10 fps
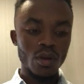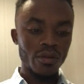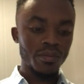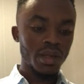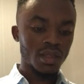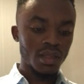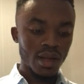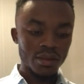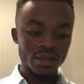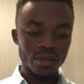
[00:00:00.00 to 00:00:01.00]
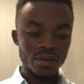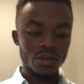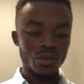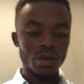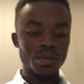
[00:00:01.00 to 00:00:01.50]
point of being denied in
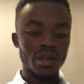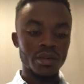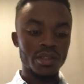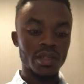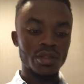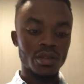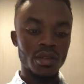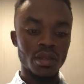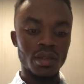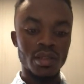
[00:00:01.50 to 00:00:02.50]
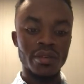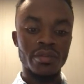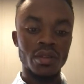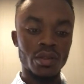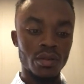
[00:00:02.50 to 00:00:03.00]
culture will be rejection in
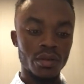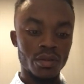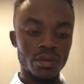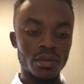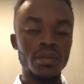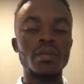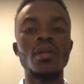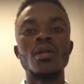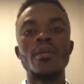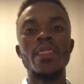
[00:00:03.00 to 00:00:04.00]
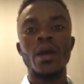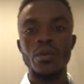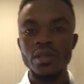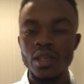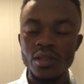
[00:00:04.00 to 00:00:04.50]
different culture.
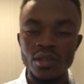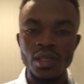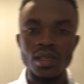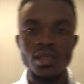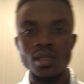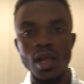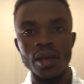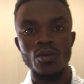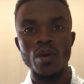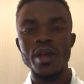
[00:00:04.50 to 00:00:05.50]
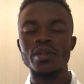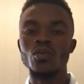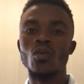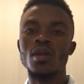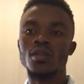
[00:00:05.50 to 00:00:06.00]
Rejection is like when
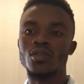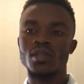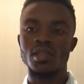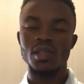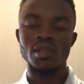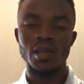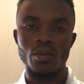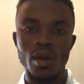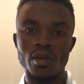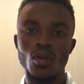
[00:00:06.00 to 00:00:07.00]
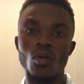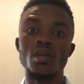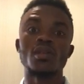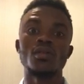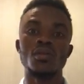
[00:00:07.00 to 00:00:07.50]
you want to sit around
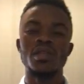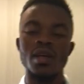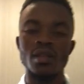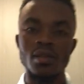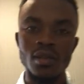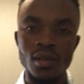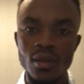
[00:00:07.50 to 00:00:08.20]
all the student.